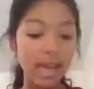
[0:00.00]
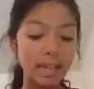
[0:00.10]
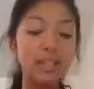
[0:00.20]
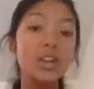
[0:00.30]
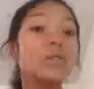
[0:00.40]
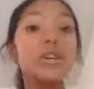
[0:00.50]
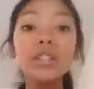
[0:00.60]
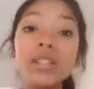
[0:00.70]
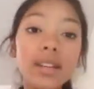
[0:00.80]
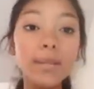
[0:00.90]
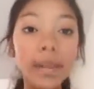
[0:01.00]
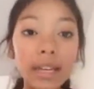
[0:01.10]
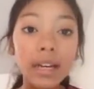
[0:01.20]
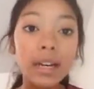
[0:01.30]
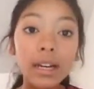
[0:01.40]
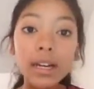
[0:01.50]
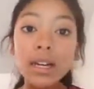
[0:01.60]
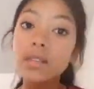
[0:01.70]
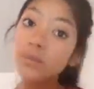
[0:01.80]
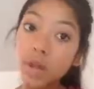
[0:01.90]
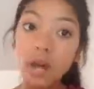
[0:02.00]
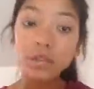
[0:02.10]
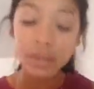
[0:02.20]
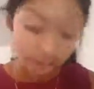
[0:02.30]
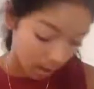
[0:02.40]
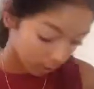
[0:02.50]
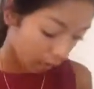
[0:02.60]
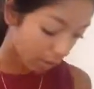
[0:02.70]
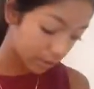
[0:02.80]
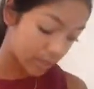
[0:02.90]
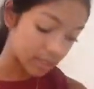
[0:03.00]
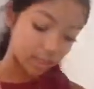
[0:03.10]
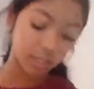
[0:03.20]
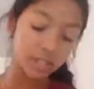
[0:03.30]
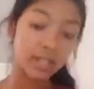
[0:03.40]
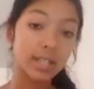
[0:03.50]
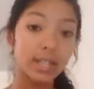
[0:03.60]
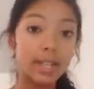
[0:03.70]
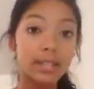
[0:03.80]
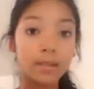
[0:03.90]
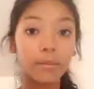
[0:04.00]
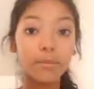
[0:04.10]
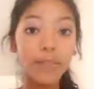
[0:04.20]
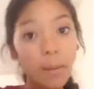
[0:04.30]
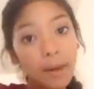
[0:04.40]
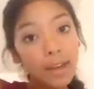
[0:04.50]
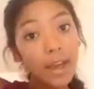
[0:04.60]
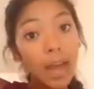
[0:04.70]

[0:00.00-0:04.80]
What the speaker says: And so we're just gonna make some dog toys out of all these, and you're just gonna need some fabric